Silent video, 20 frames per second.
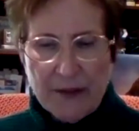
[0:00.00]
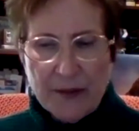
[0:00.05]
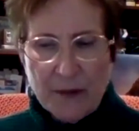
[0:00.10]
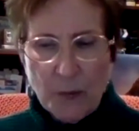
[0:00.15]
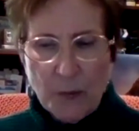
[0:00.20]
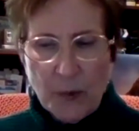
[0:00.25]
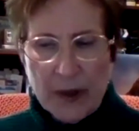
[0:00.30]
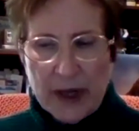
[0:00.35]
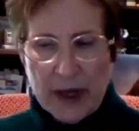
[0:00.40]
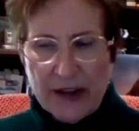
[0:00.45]

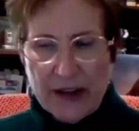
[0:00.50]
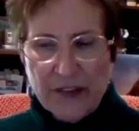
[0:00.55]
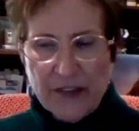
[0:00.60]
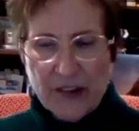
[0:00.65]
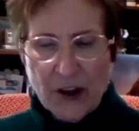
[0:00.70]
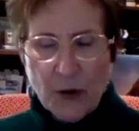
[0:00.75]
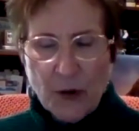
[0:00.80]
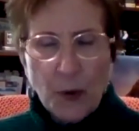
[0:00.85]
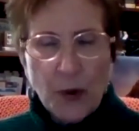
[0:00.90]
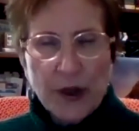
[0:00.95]
when I
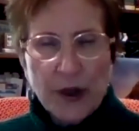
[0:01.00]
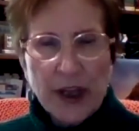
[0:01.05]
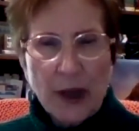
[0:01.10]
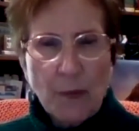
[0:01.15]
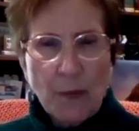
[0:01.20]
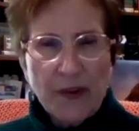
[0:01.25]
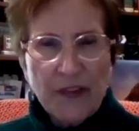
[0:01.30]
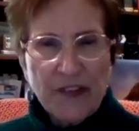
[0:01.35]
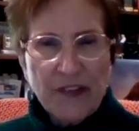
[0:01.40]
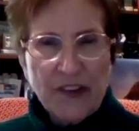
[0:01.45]
started
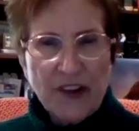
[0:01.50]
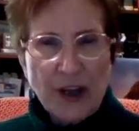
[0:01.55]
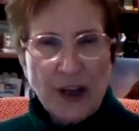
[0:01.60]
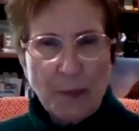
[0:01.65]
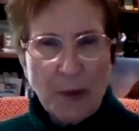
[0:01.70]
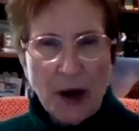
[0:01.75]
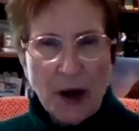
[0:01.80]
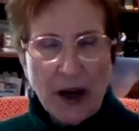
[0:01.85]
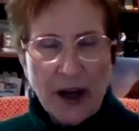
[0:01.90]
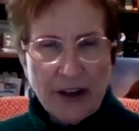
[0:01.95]
working with Cindy
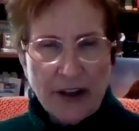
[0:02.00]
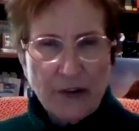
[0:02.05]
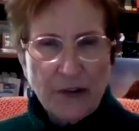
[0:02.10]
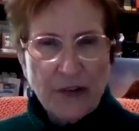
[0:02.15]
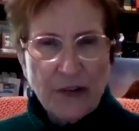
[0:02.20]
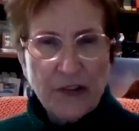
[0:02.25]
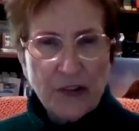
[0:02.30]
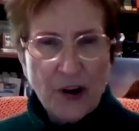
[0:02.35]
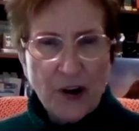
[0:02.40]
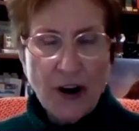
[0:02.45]
Bond,
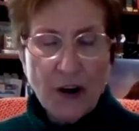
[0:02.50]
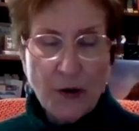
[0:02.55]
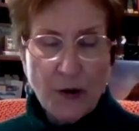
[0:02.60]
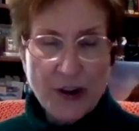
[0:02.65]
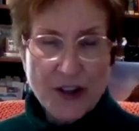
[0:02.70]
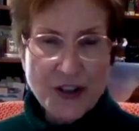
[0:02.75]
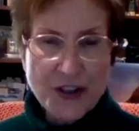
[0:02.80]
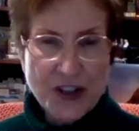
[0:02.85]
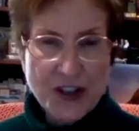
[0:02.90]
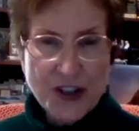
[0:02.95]
who's Strong
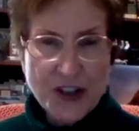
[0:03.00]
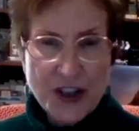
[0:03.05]
Christian,